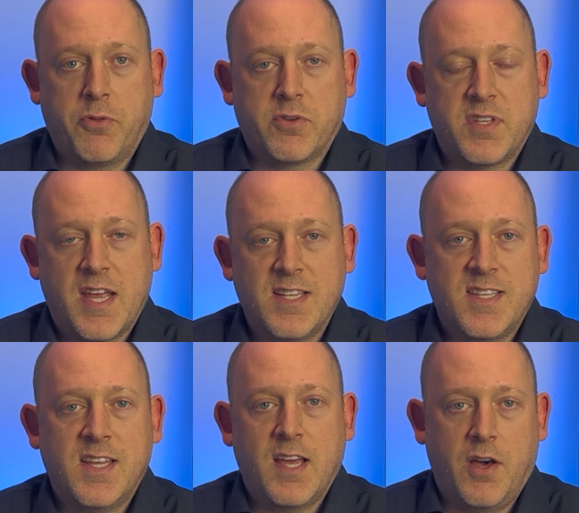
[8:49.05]
There's
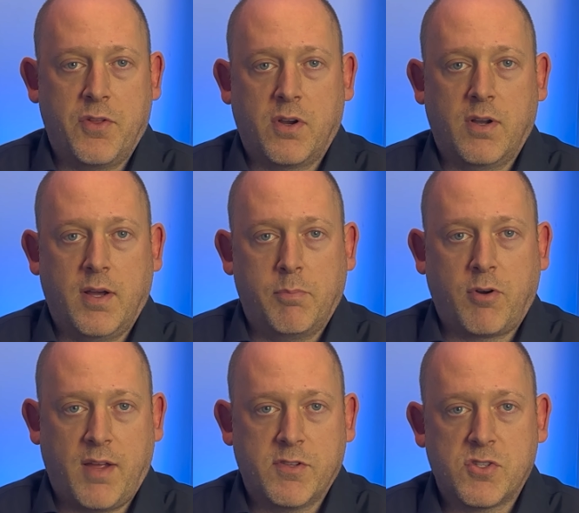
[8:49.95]
eighteen other uh,
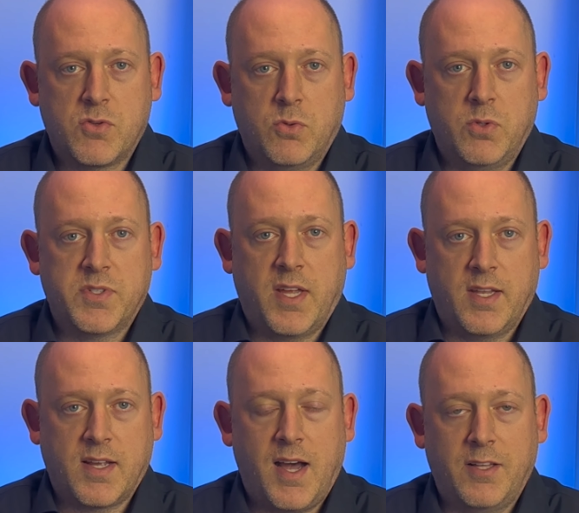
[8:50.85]
private schools
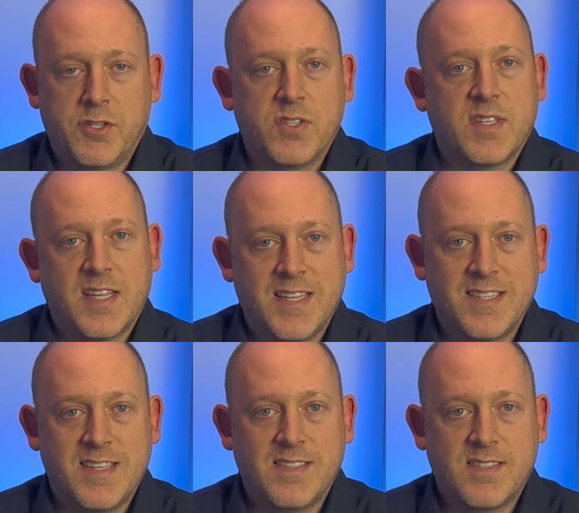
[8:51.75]
and colleges in
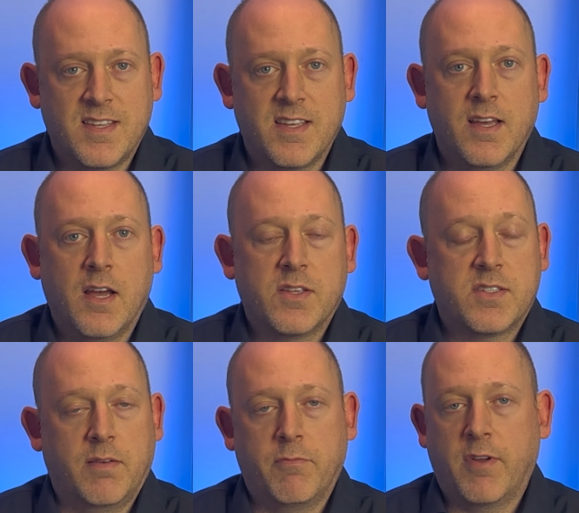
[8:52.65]
D C,
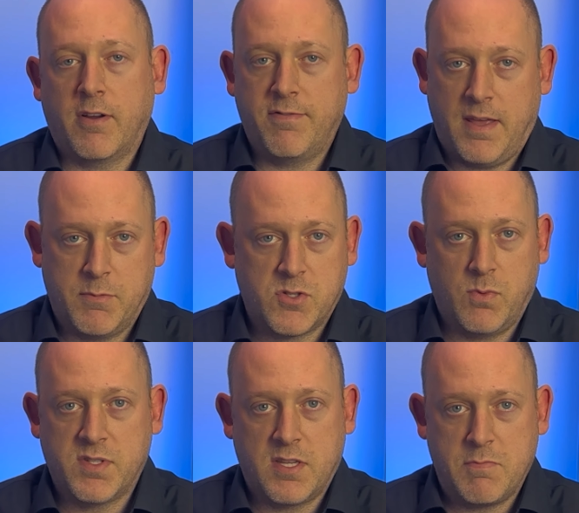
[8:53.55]
some very famous
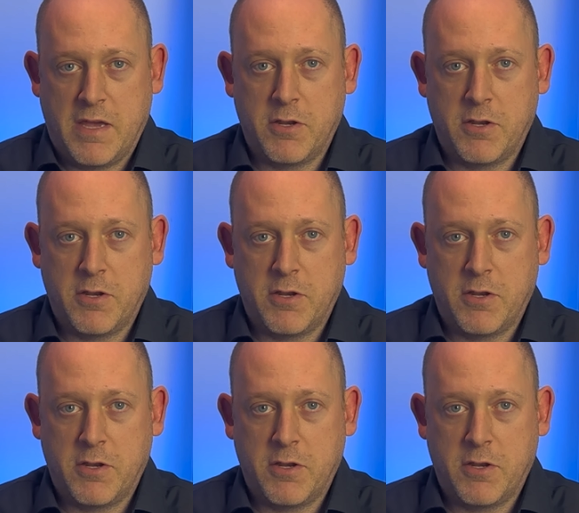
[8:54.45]
ones that you may